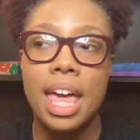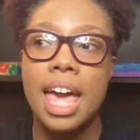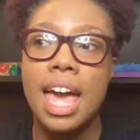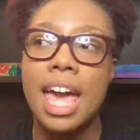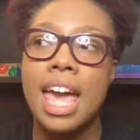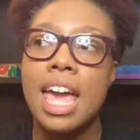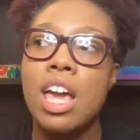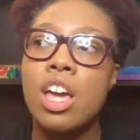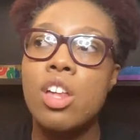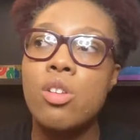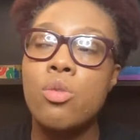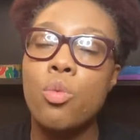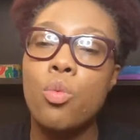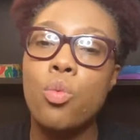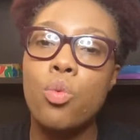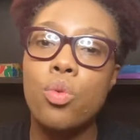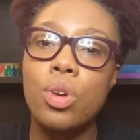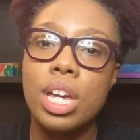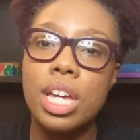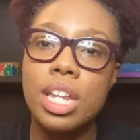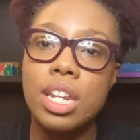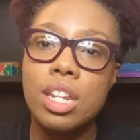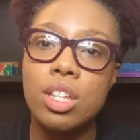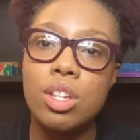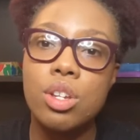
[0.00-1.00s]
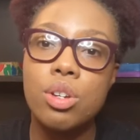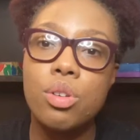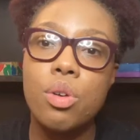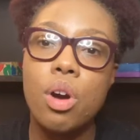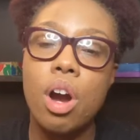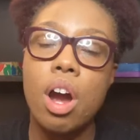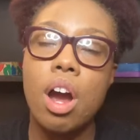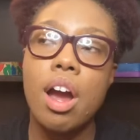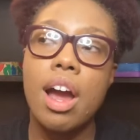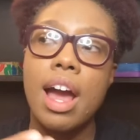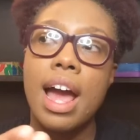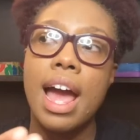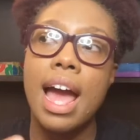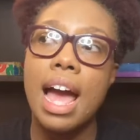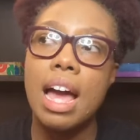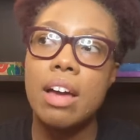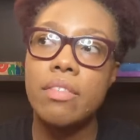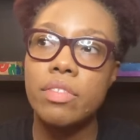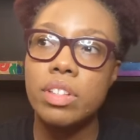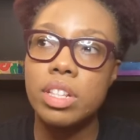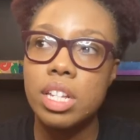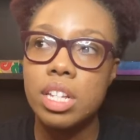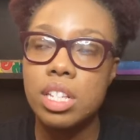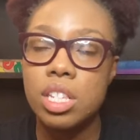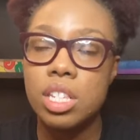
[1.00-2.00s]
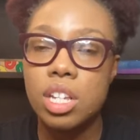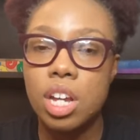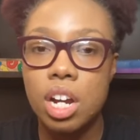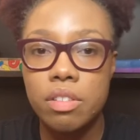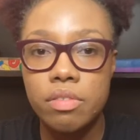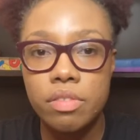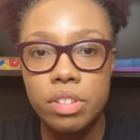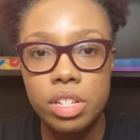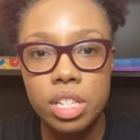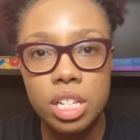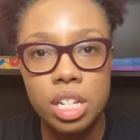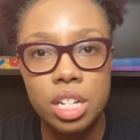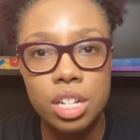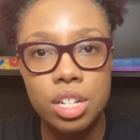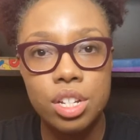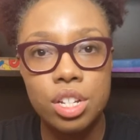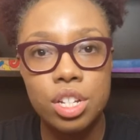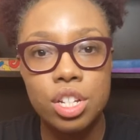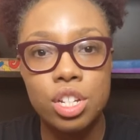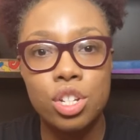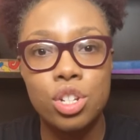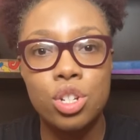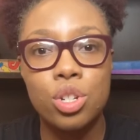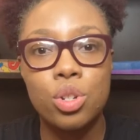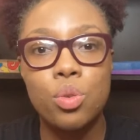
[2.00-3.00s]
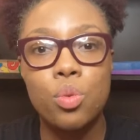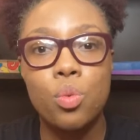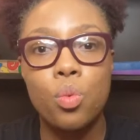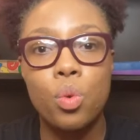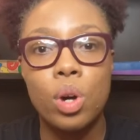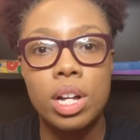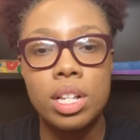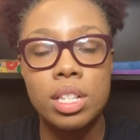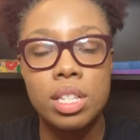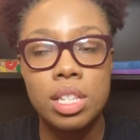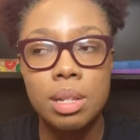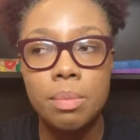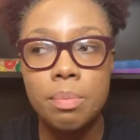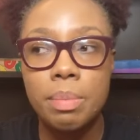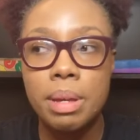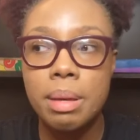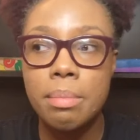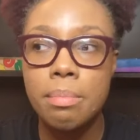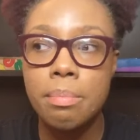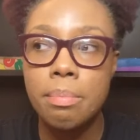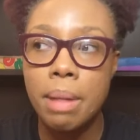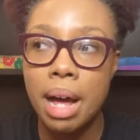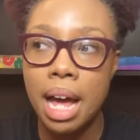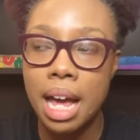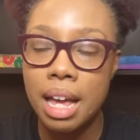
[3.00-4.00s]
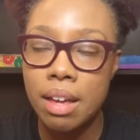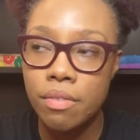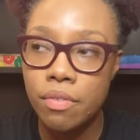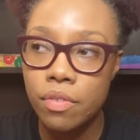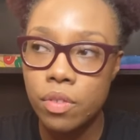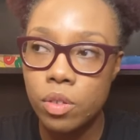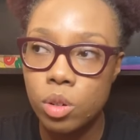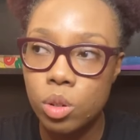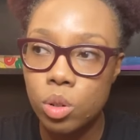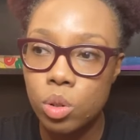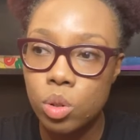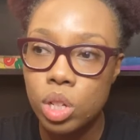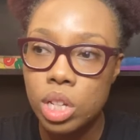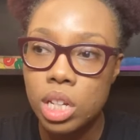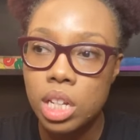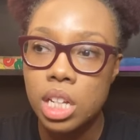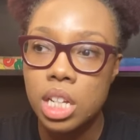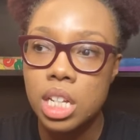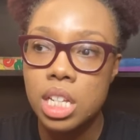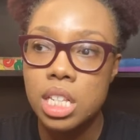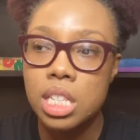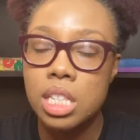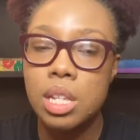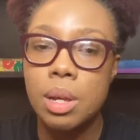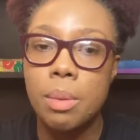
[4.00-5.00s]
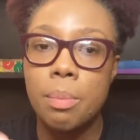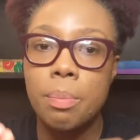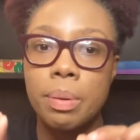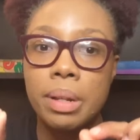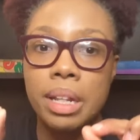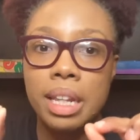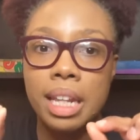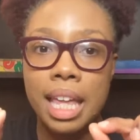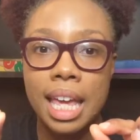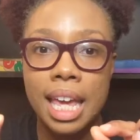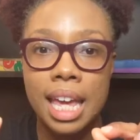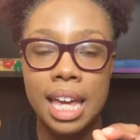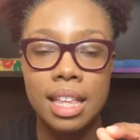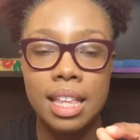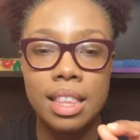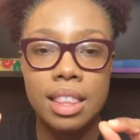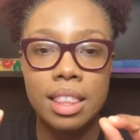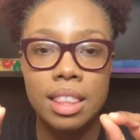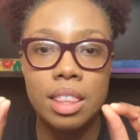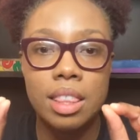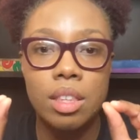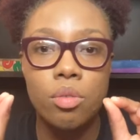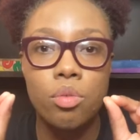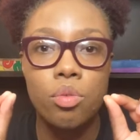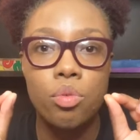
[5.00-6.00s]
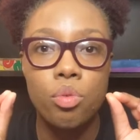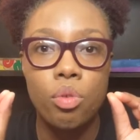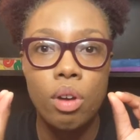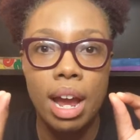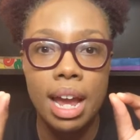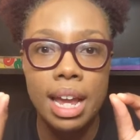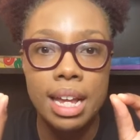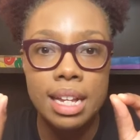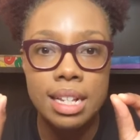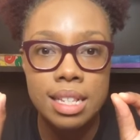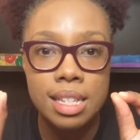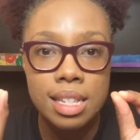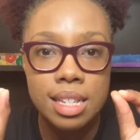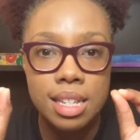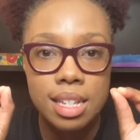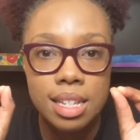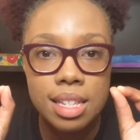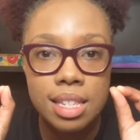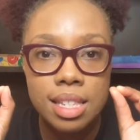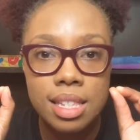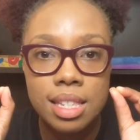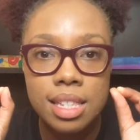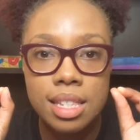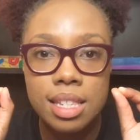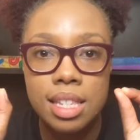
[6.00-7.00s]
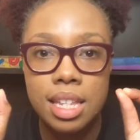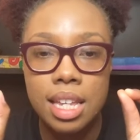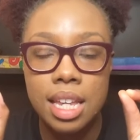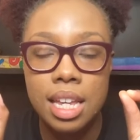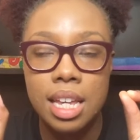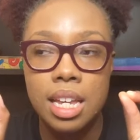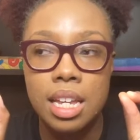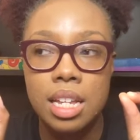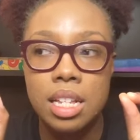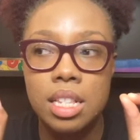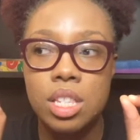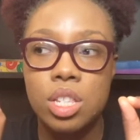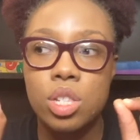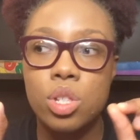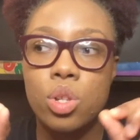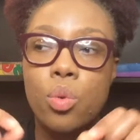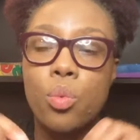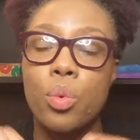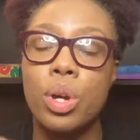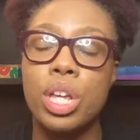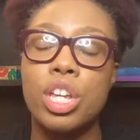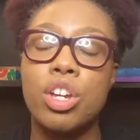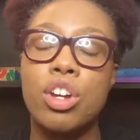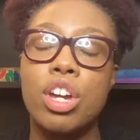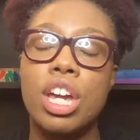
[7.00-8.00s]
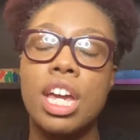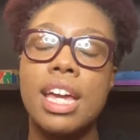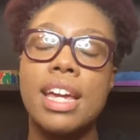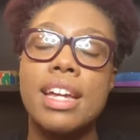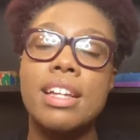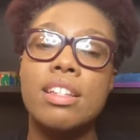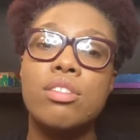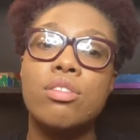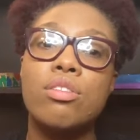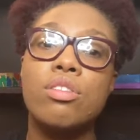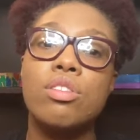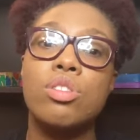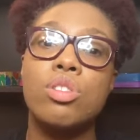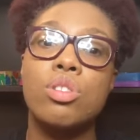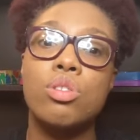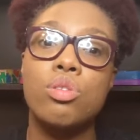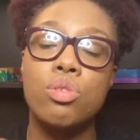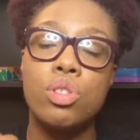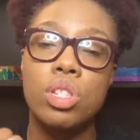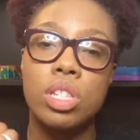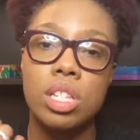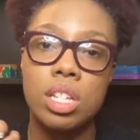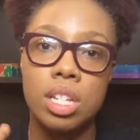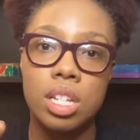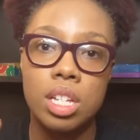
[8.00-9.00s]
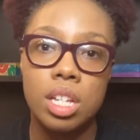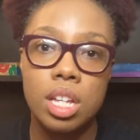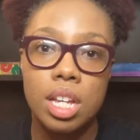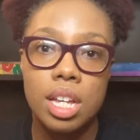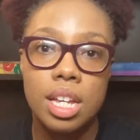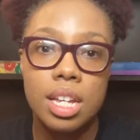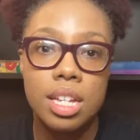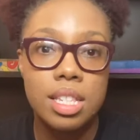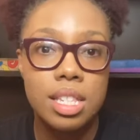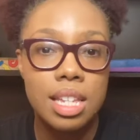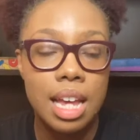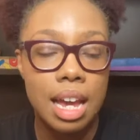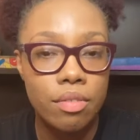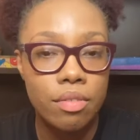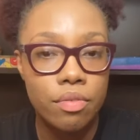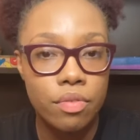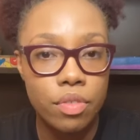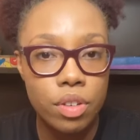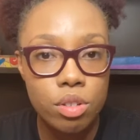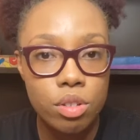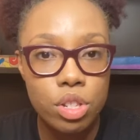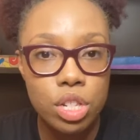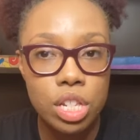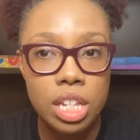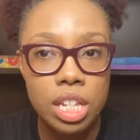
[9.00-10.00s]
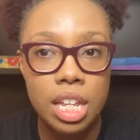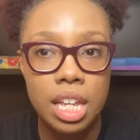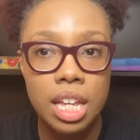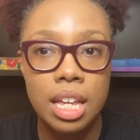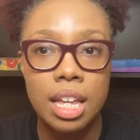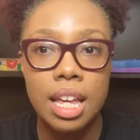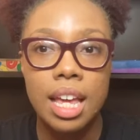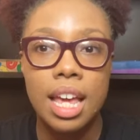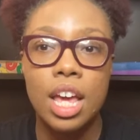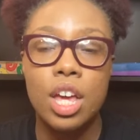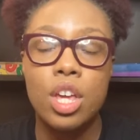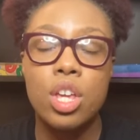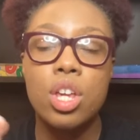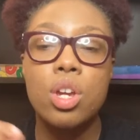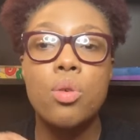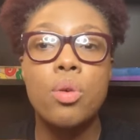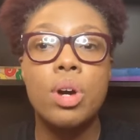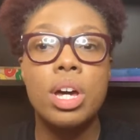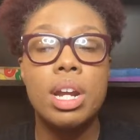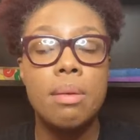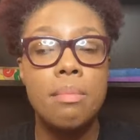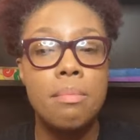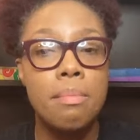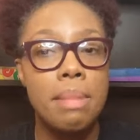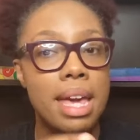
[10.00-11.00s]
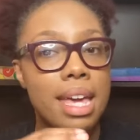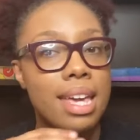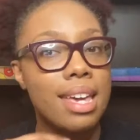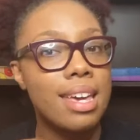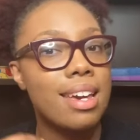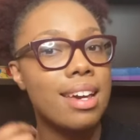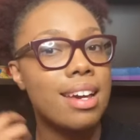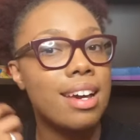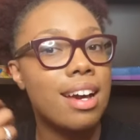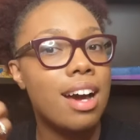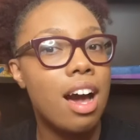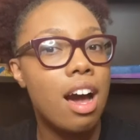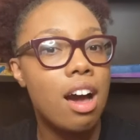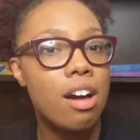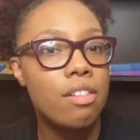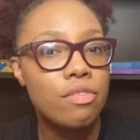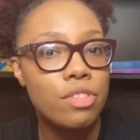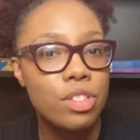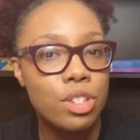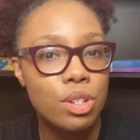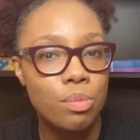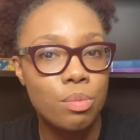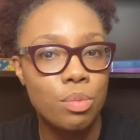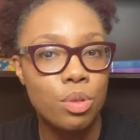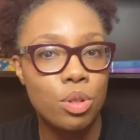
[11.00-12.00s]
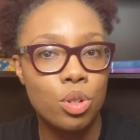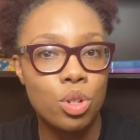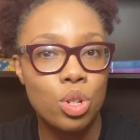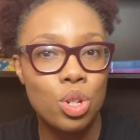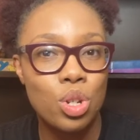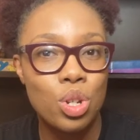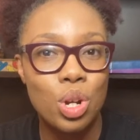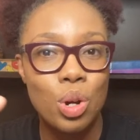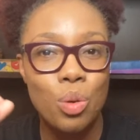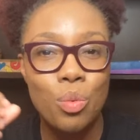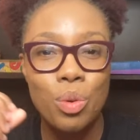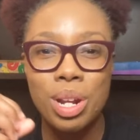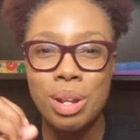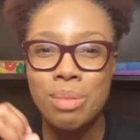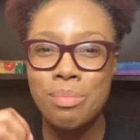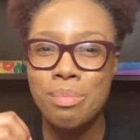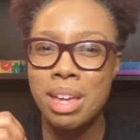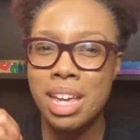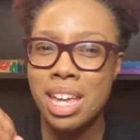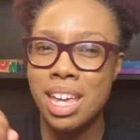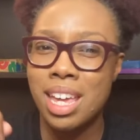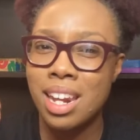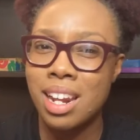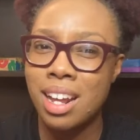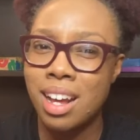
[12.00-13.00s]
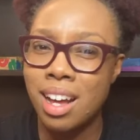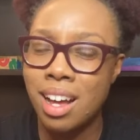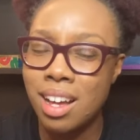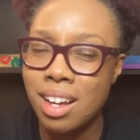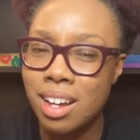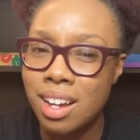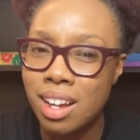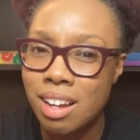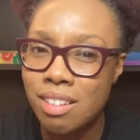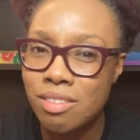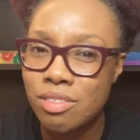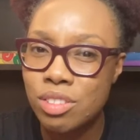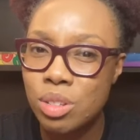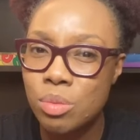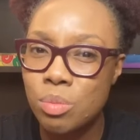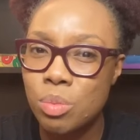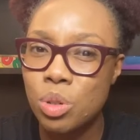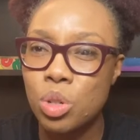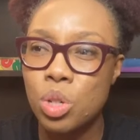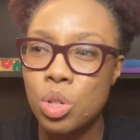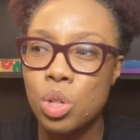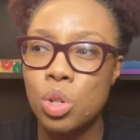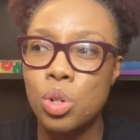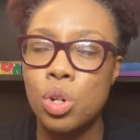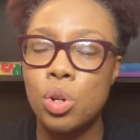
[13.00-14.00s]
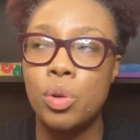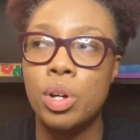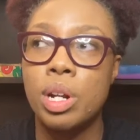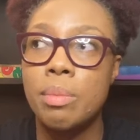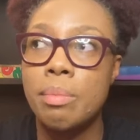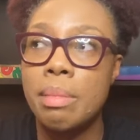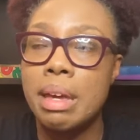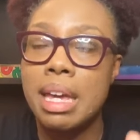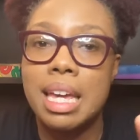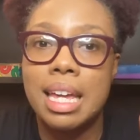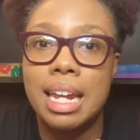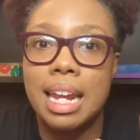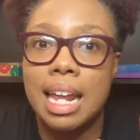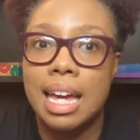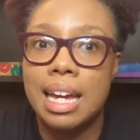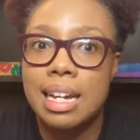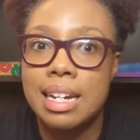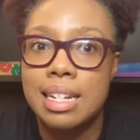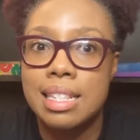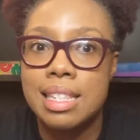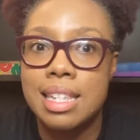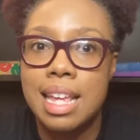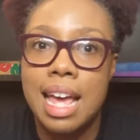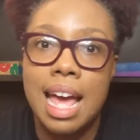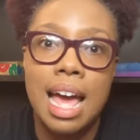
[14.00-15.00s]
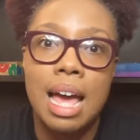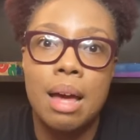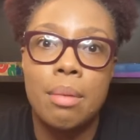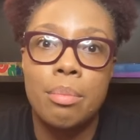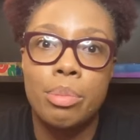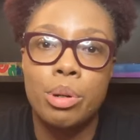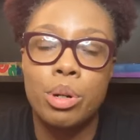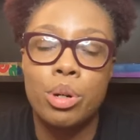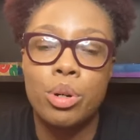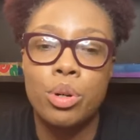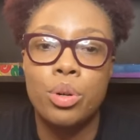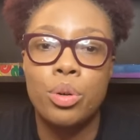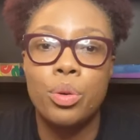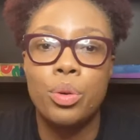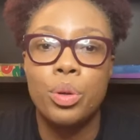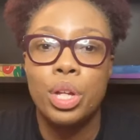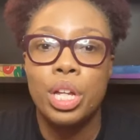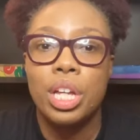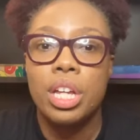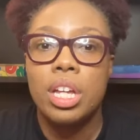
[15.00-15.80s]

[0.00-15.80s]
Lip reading: And when you are having these conversations, you want to be mindful to plant the right seeds. So when you're introducing diversity, you want to make it comfortable. You don't want to make it uncomfortable. You don't want to make it like a taboo.